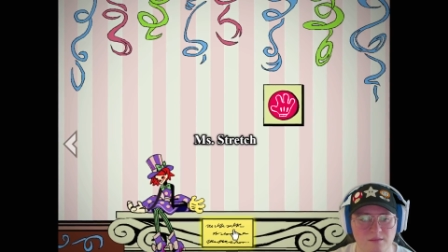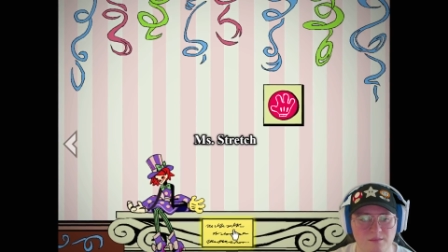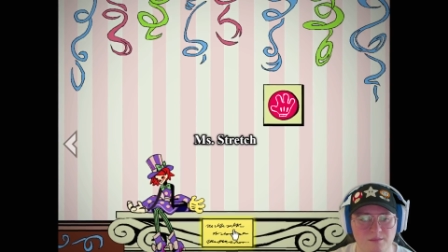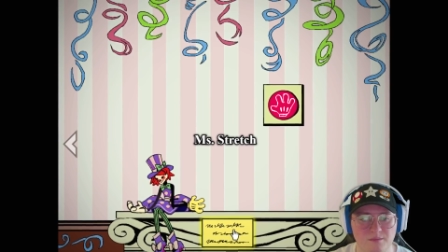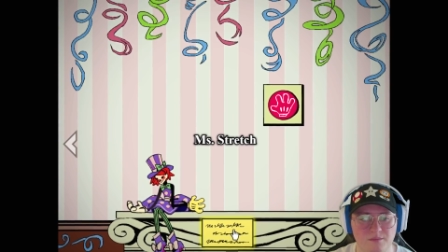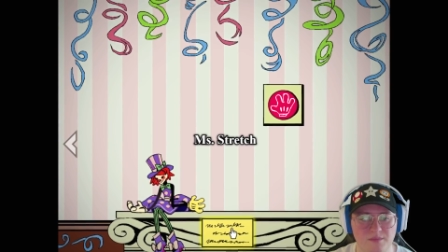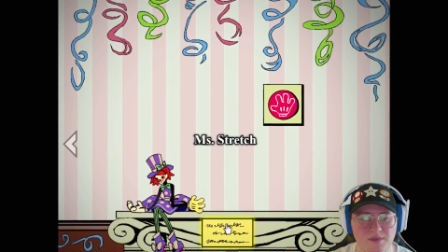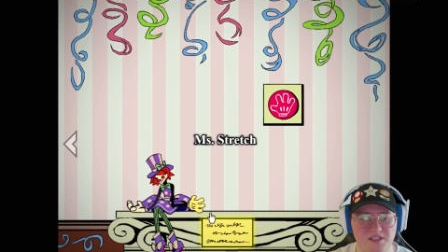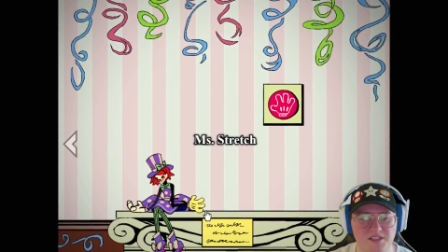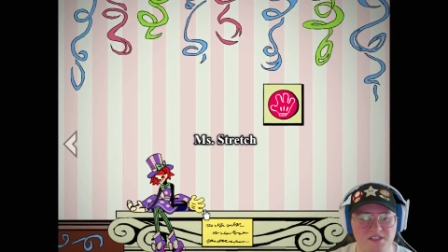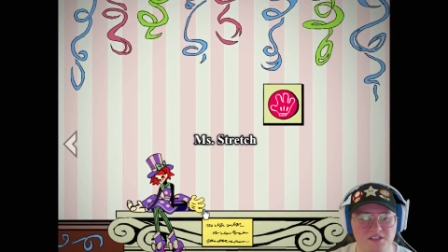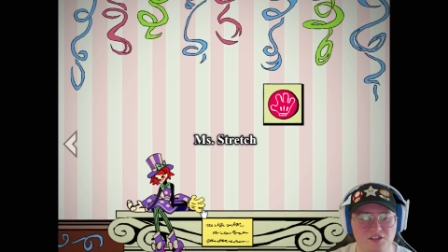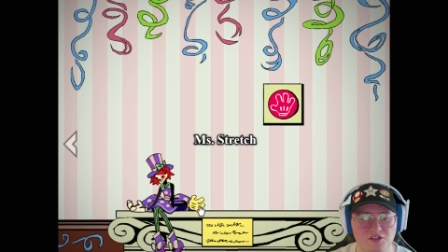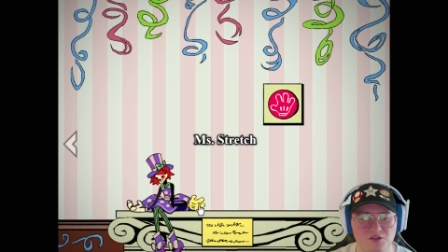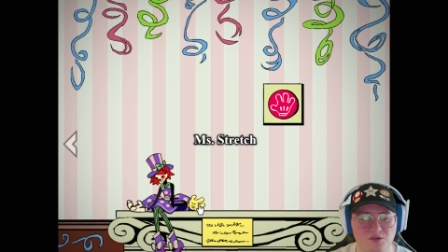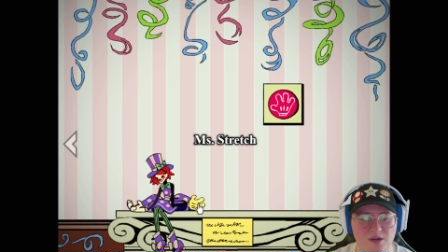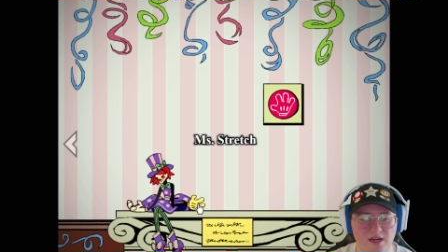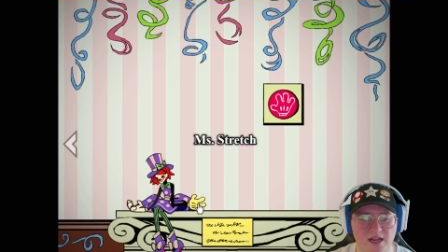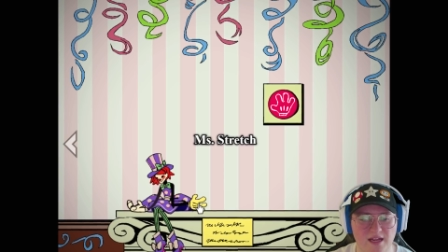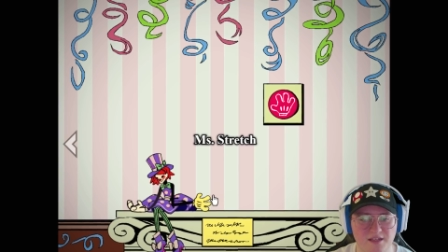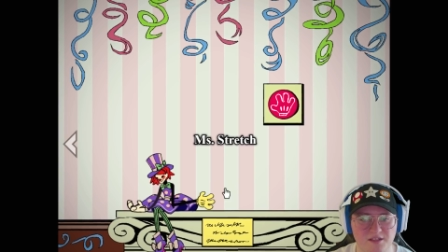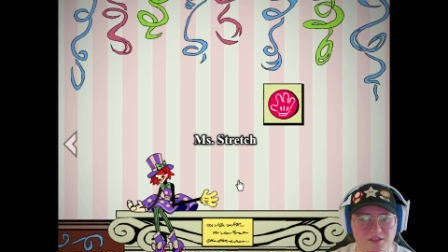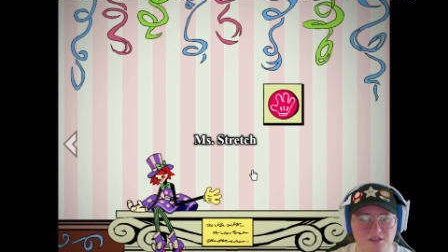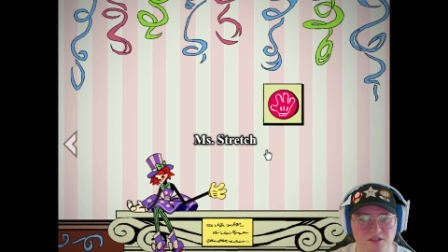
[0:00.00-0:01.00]
Miss
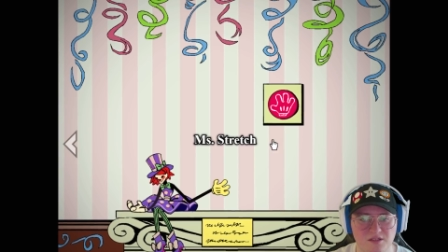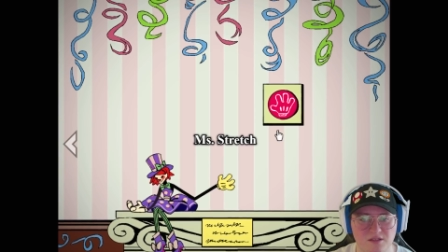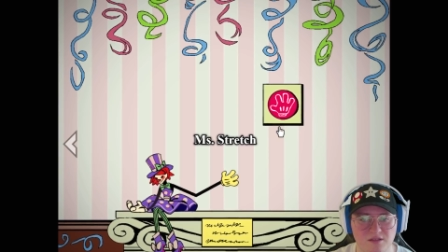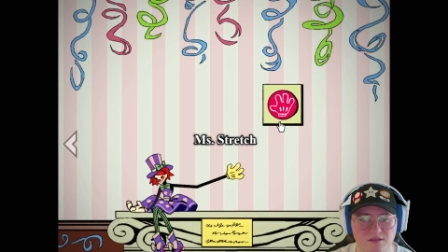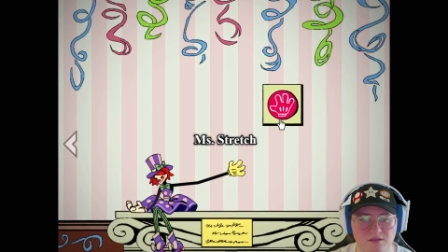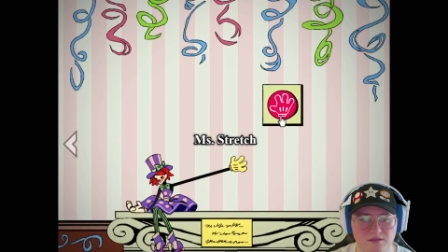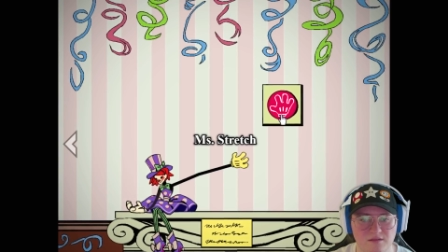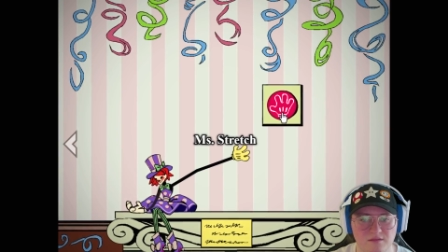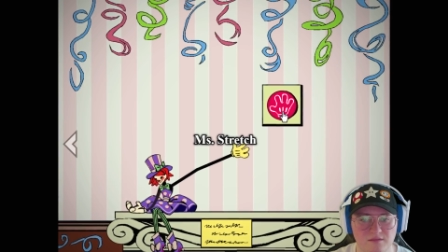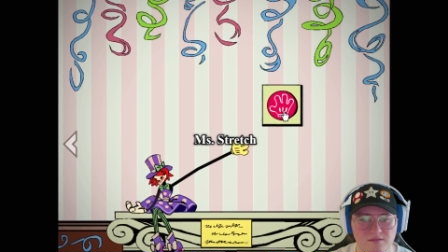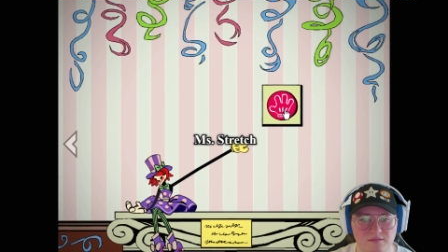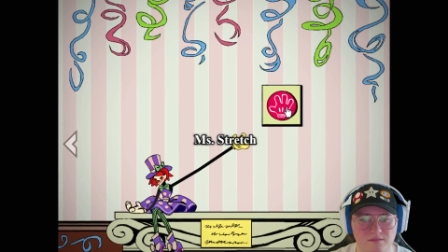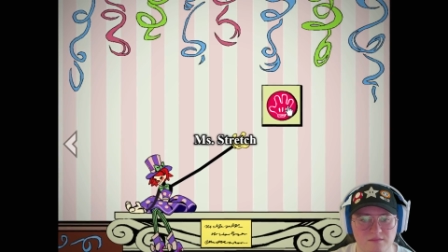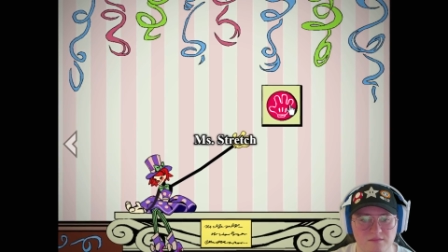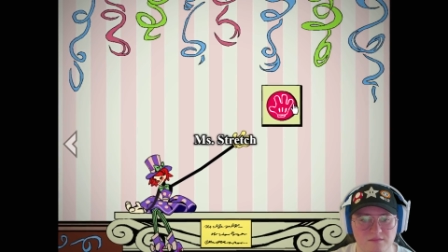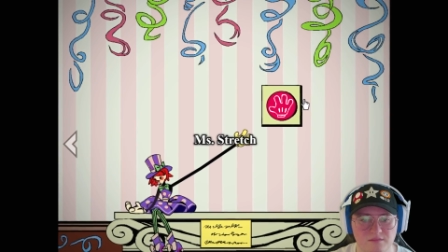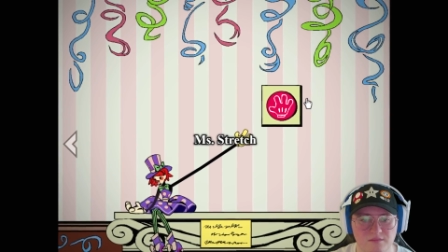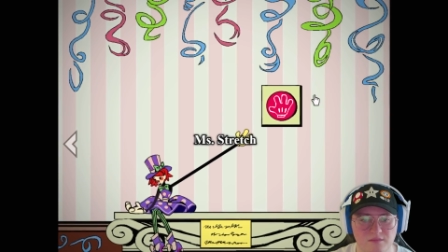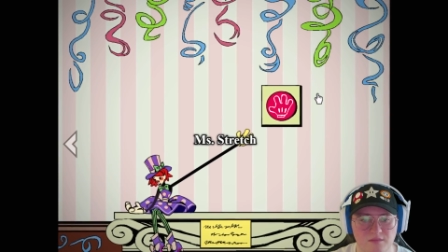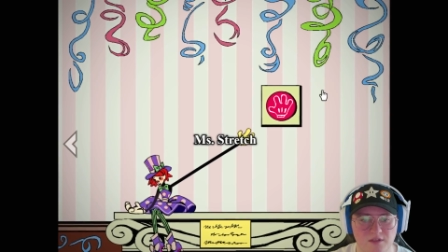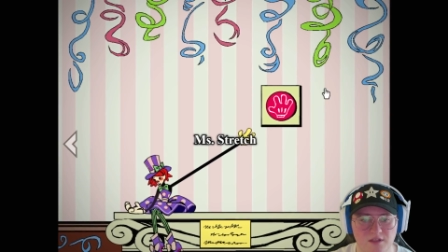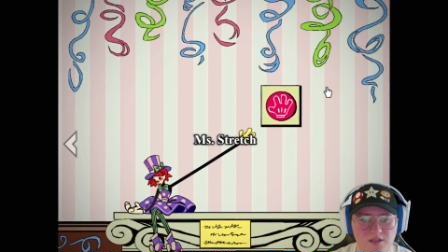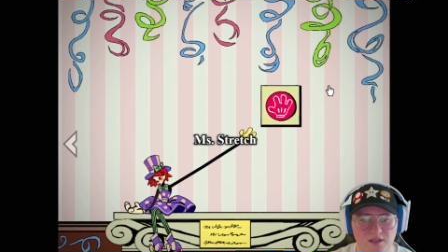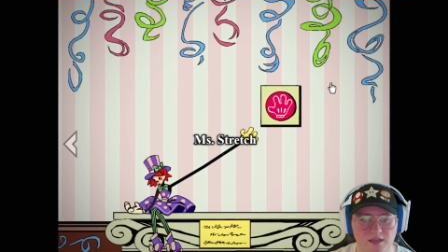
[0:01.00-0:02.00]
Stretch.
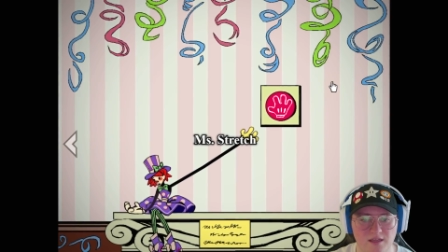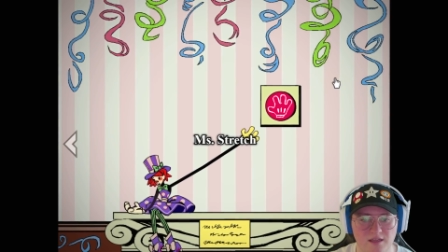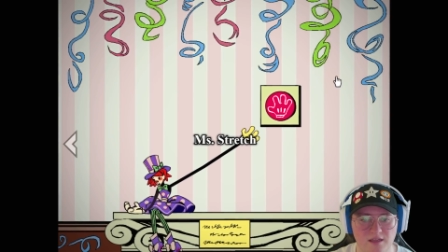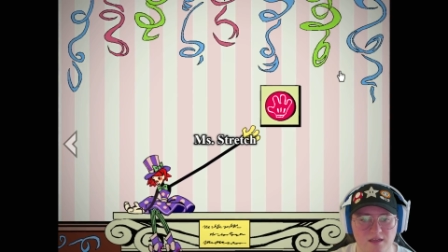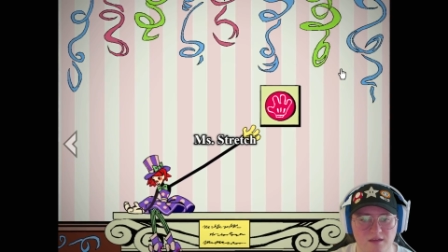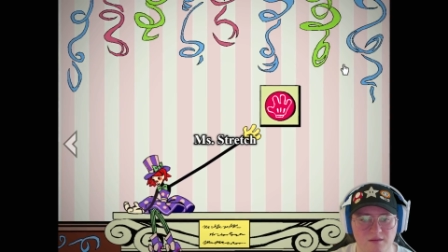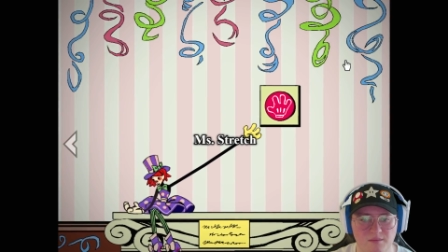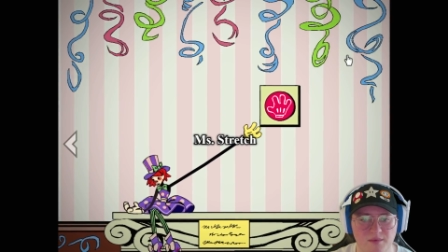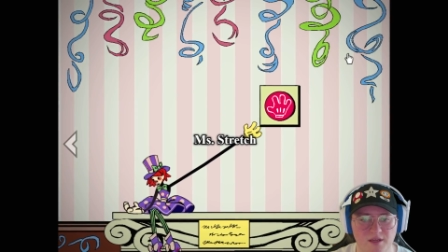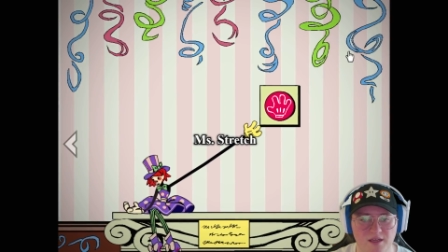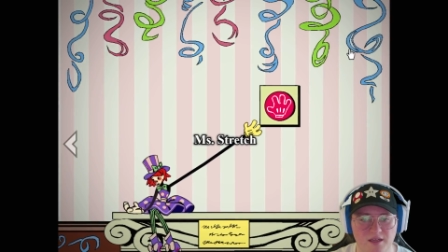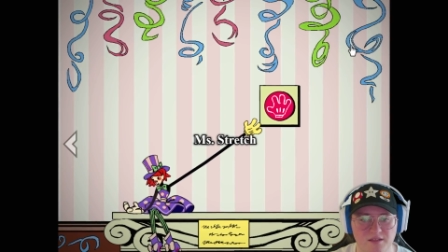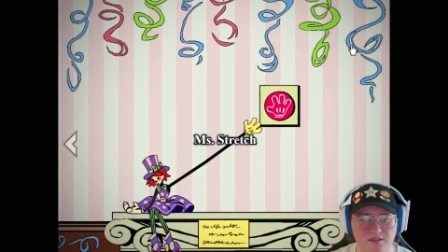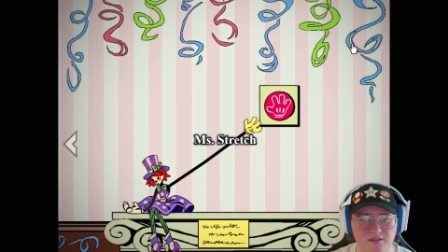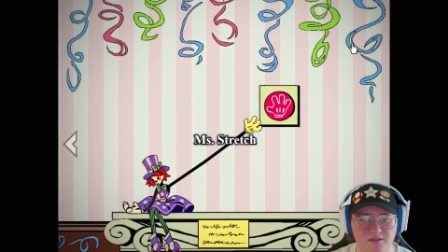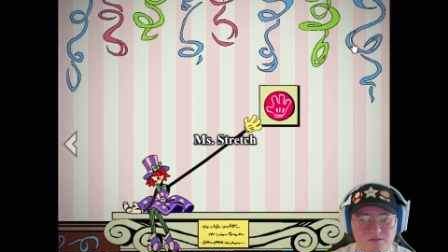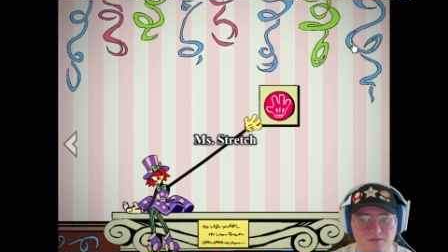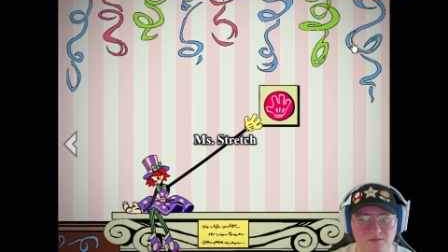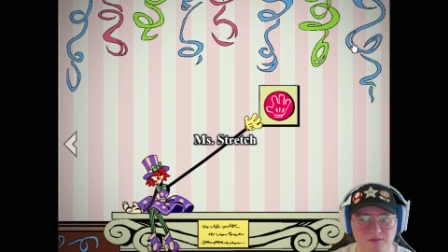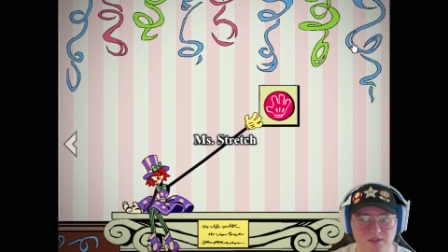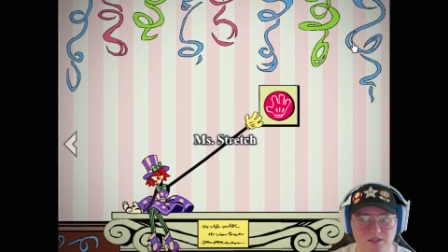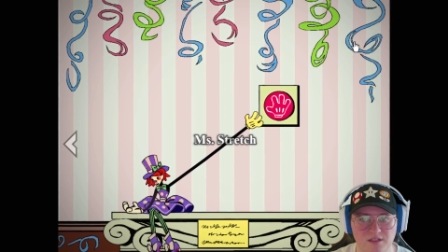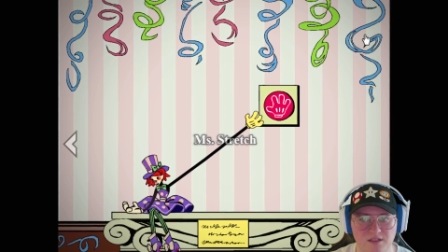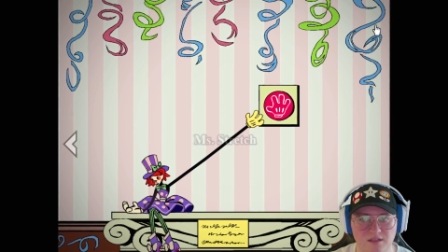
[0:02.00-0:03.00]
Okay, I
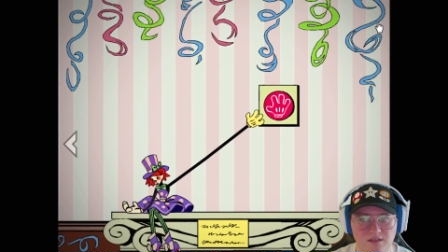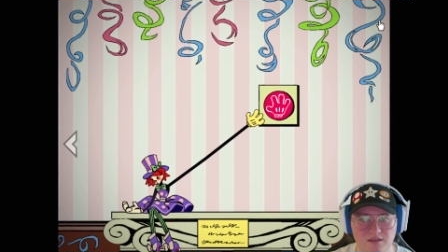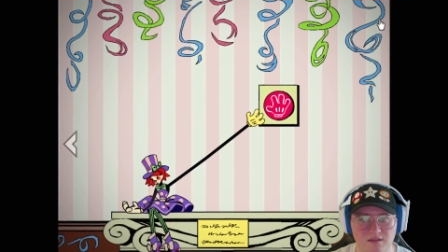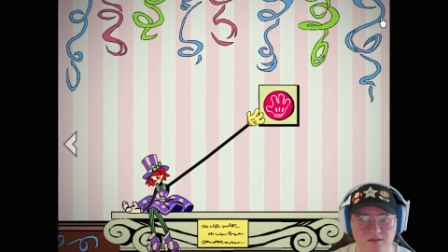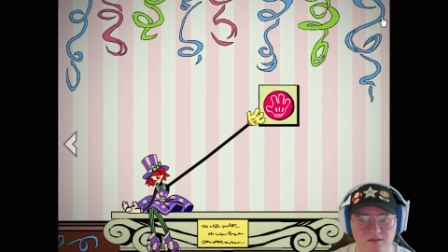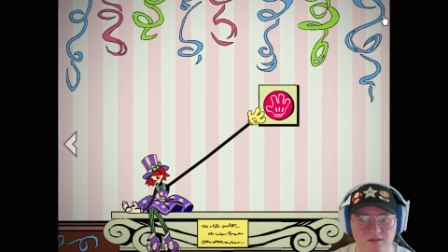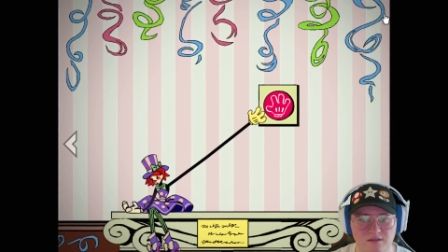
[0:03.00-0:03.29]
imagine we...